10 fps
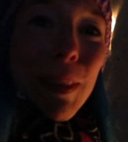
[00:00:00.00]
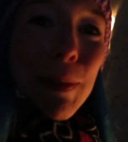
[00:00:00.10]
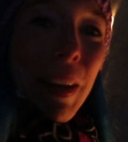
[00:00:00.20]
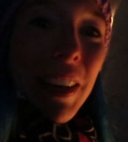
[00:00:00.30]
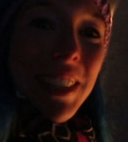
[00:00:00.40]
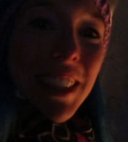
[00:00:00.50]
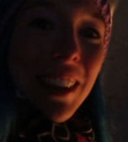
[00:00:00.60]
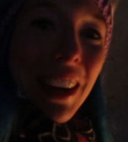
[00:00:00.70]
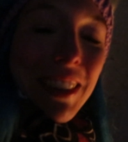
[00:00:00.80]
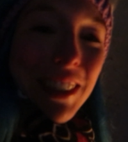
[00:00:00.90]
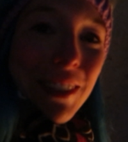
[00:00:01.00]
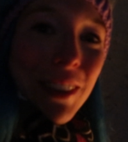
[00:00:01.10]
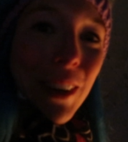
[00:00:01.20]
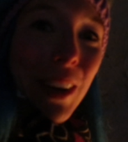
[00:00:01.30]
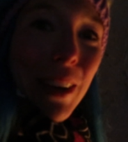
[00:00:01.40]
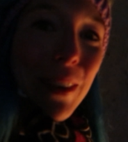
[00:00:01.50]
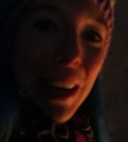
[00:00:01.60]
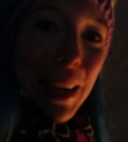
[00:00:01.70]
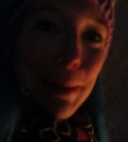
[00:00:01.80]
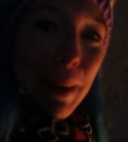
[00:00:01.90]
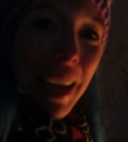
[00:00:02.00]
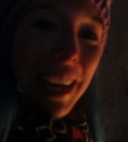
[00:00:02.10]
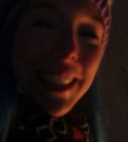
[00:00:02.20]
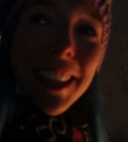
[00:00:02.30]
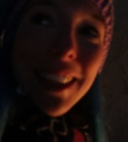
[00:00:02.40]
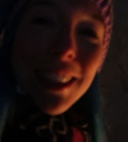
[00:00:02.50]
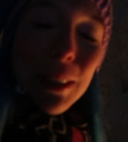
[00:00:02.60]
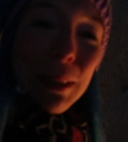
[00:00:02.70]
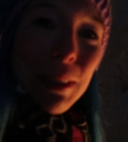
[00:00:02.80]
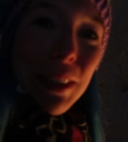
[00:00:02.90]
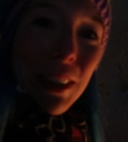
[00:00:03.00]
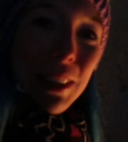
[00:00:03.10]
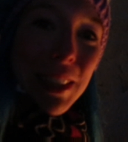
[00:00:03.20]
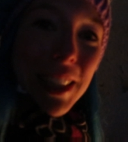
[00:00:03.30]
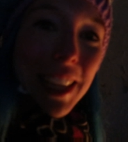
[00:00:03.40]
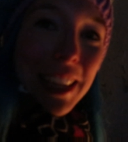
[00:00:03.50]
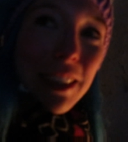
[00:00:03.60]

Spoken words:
The path still carries on quite a way up ahead. I thought we would have got to the end